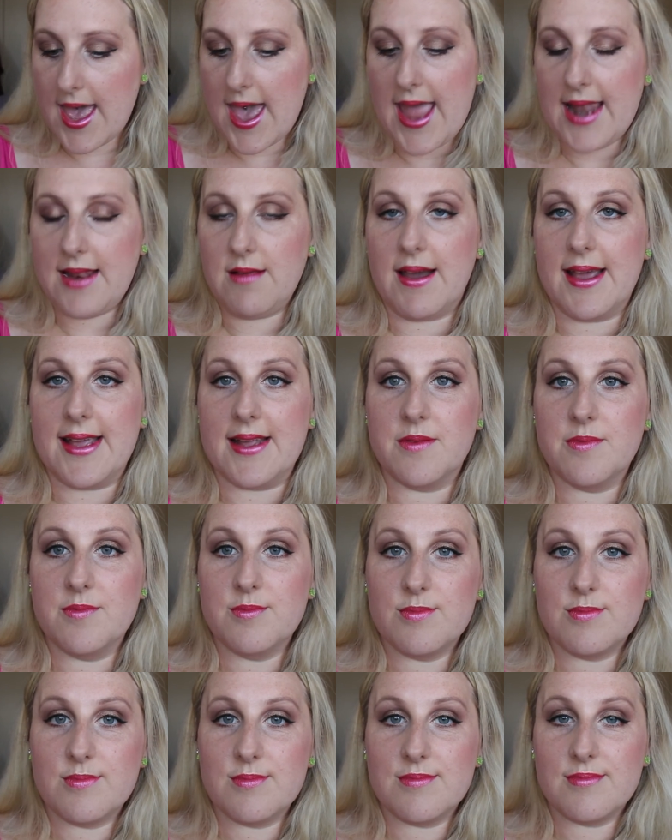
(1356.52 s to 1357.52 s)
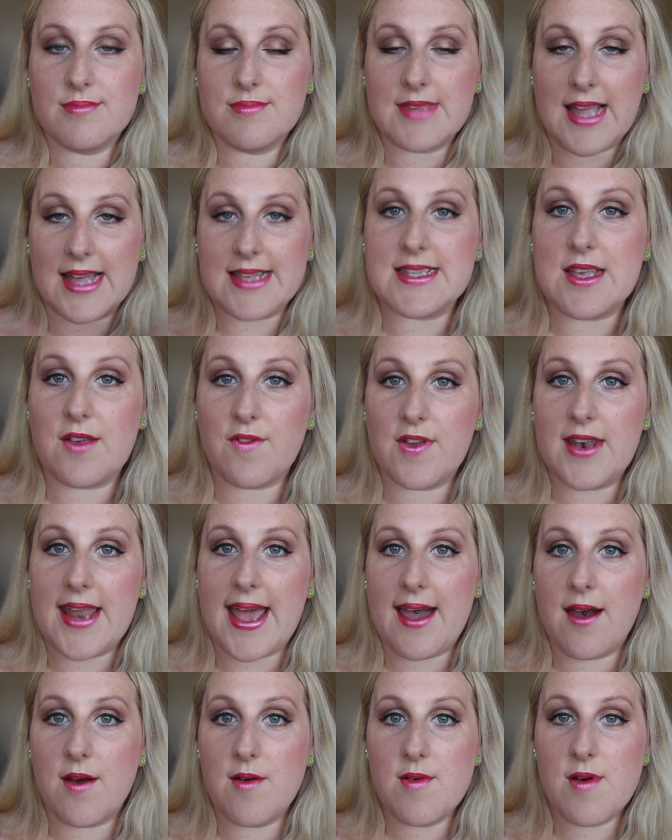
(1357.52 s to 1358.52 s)
Anyway, that's it for
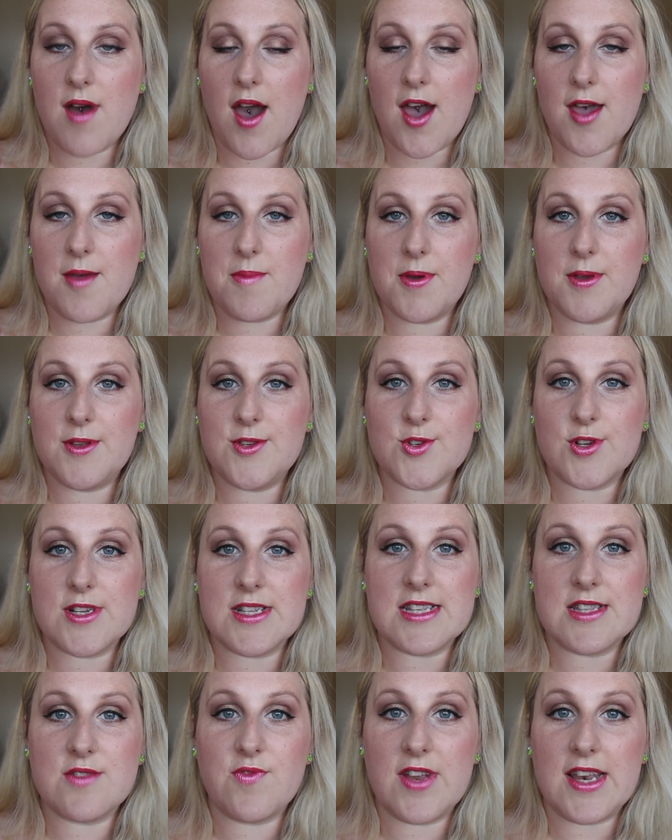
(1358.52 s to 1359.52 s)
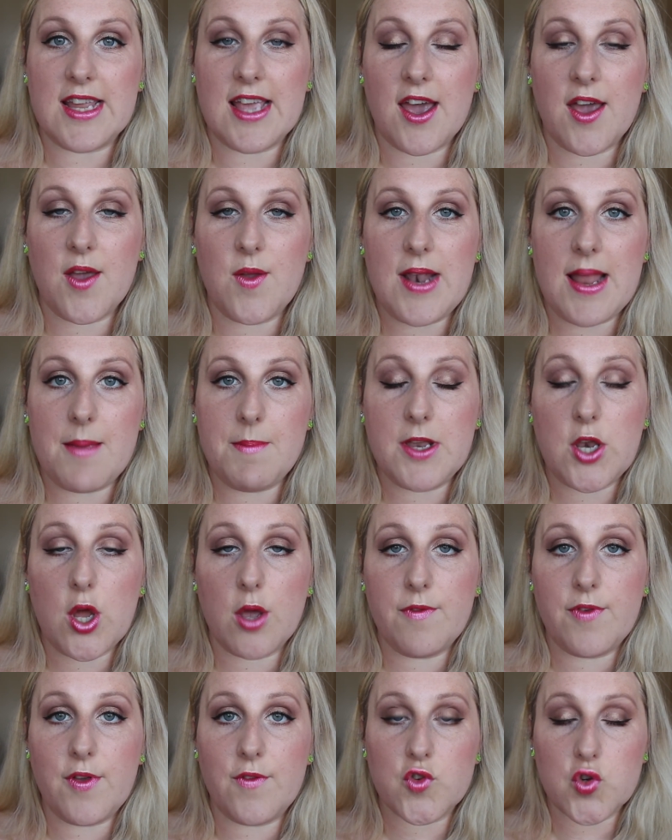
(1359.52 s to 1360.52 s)
now. Hope you enjoyed this video. Let me know
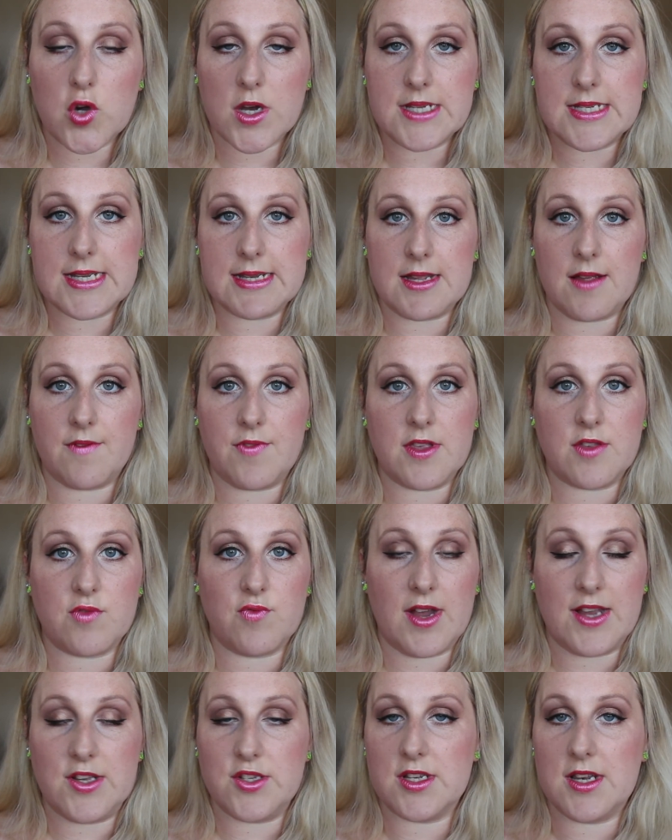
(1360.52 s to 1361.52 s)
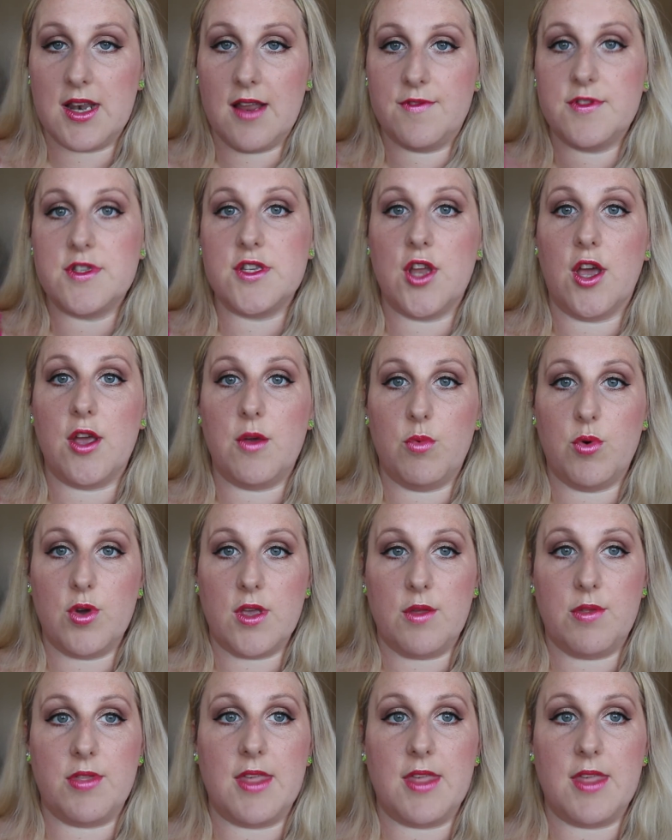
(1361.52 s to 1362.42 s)
if you've tried any of this range. I'd love to know what you